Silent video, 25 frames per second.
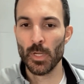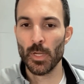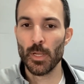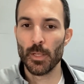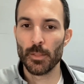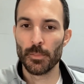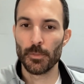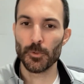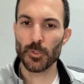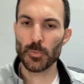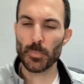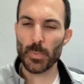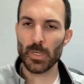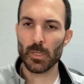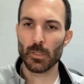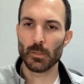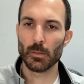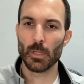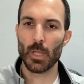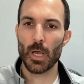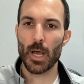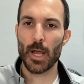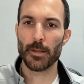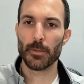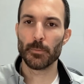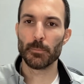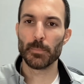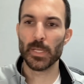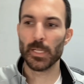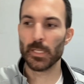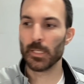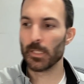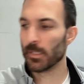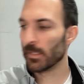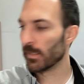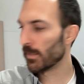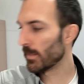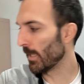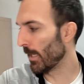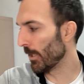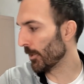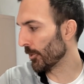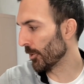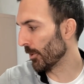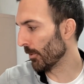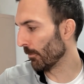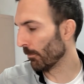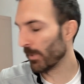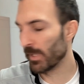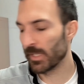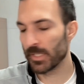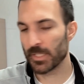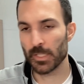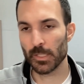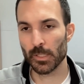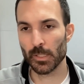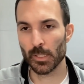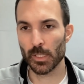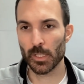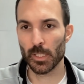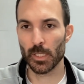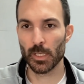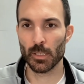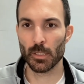There's been a lot of media attention recently,